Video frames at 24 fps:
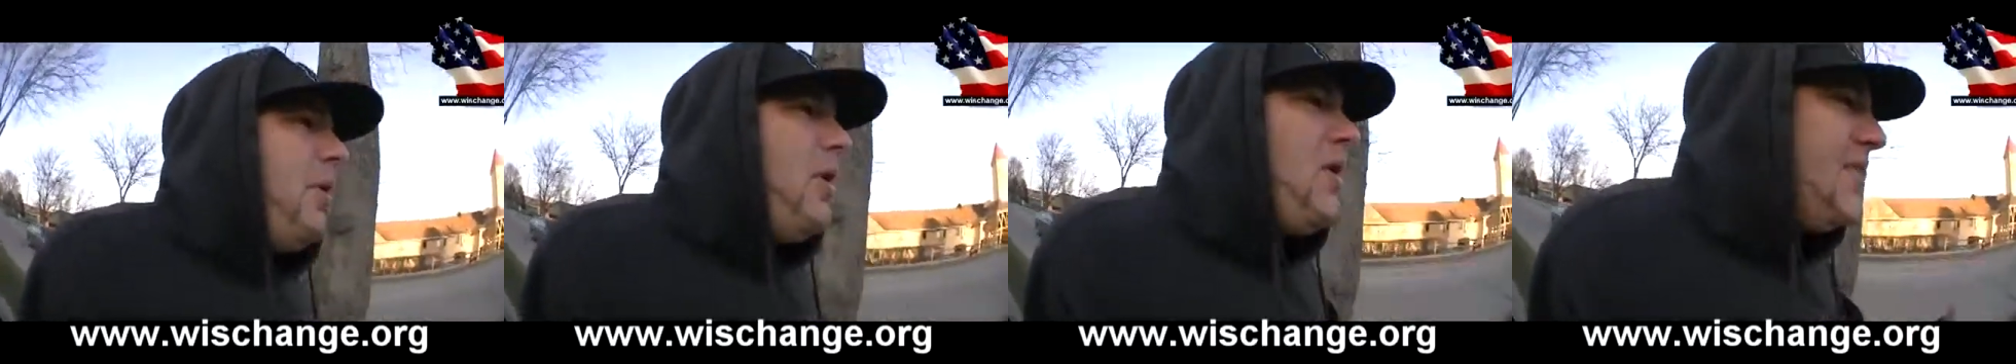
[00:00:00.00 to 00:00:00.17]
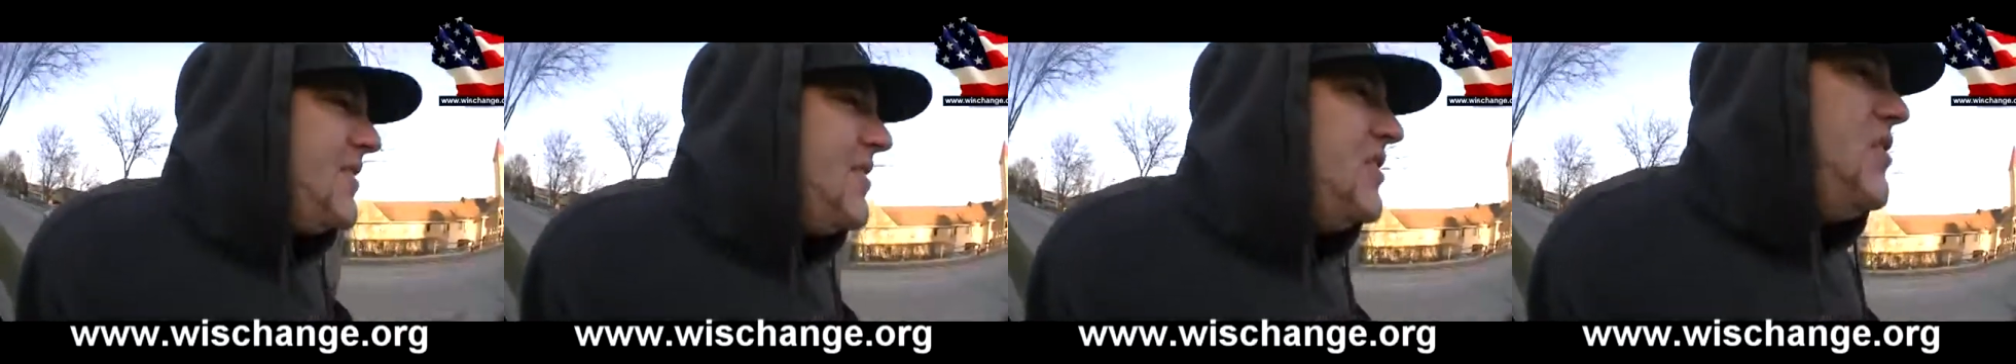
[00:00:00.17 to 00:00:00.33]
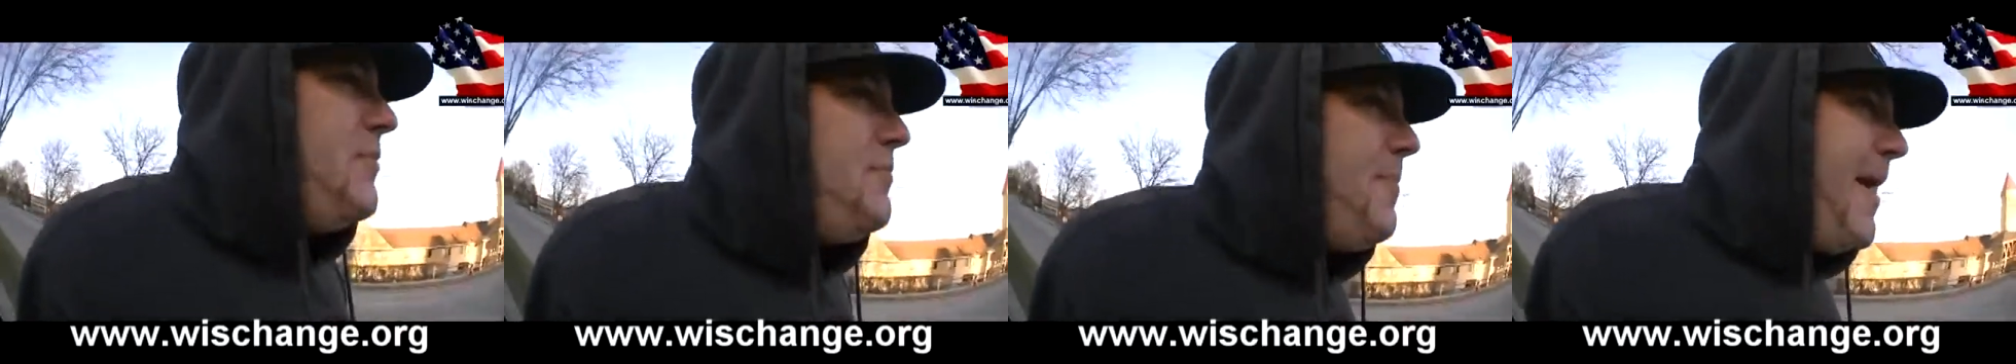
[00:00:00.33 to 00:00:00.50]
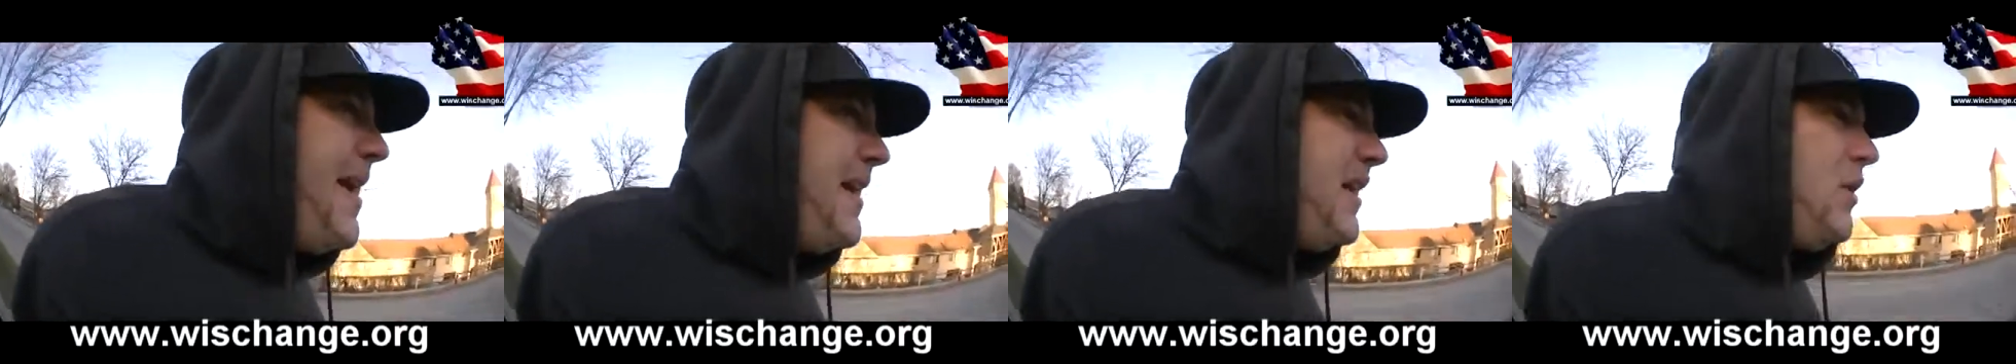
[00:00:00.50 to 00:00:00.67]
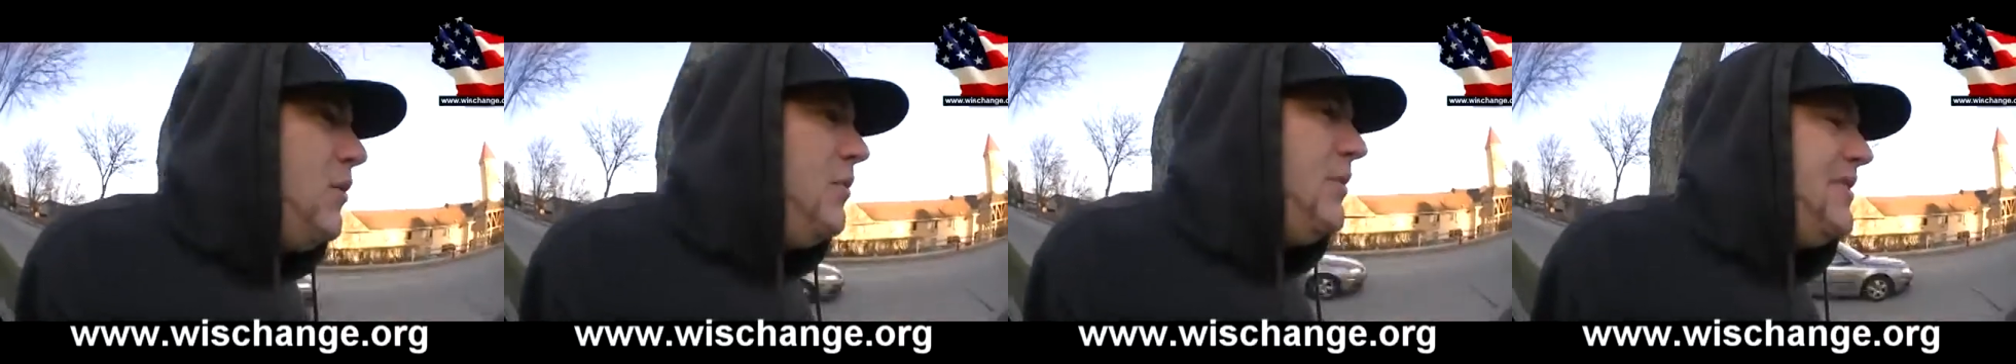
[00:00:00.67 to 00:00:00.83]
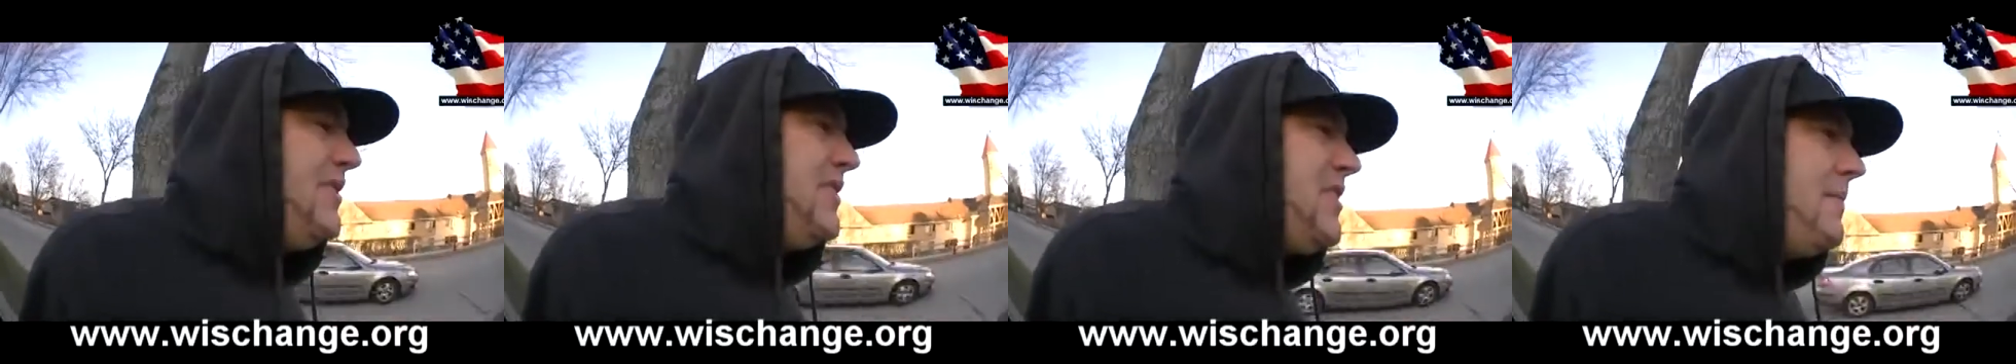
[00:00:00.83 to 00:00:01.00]
personal banker
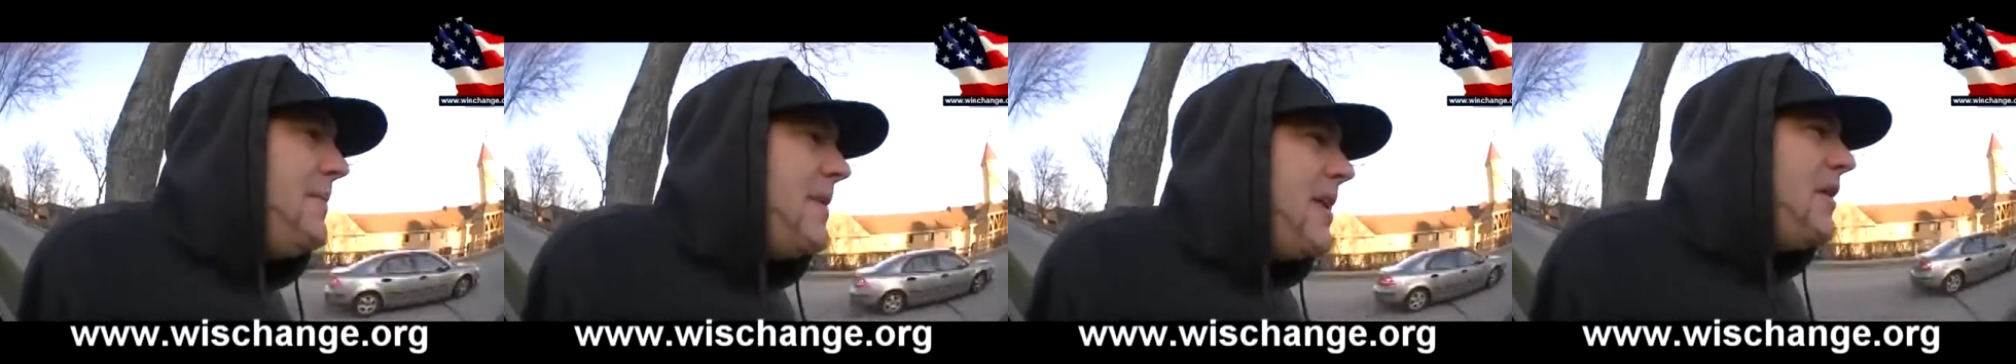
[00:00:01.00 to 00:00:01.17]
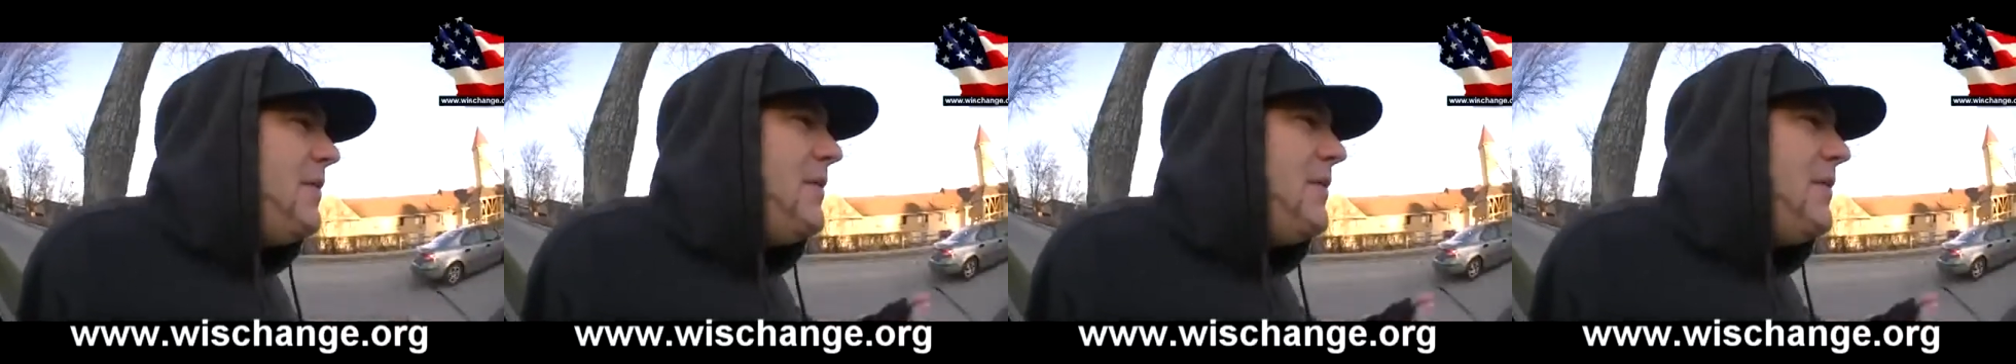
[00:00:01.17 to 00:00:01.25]
was somebody